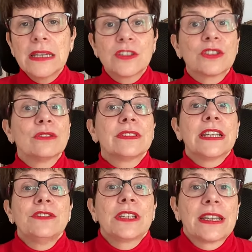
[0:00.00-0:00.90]
So
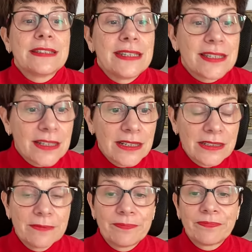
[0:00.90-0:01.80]
then you can
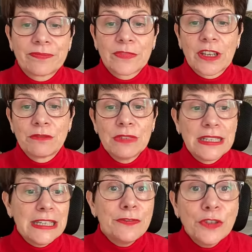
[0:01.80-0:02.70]
decide, you can
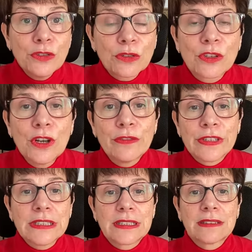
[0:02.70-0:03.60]
really, if you don't love
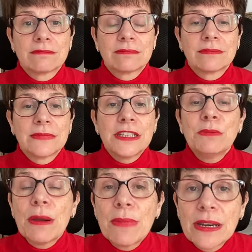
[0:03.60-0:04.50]
it, in
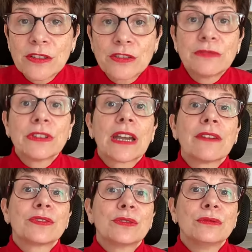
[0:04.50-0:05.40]
my mind, you don't even
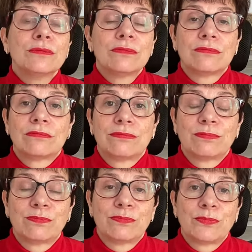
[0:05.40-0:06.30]
have to
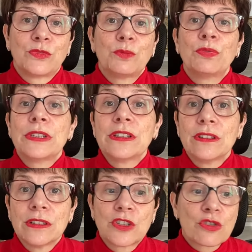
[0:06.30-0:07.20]
to put it
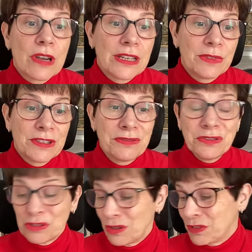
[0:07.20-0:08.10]
on and try it because if you
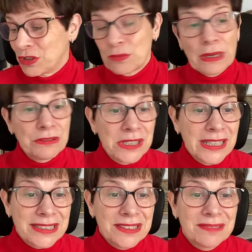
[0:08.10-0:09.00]
don't love it just by looking
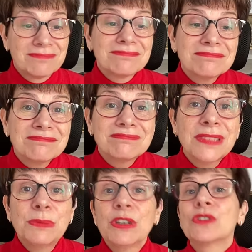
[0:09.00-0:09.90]
at it,
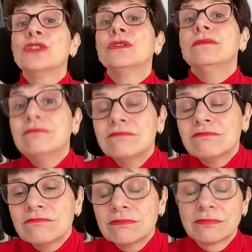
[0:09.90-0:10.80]
maybe on you,
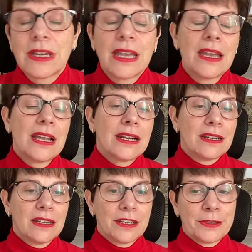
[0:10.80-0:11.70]

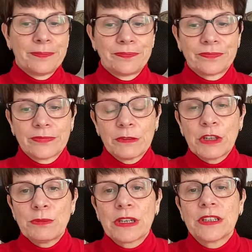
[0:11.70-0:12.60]
um,
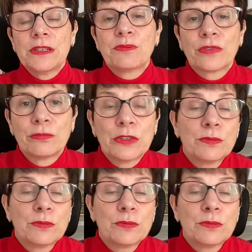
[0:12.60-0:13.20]
not make an improvement.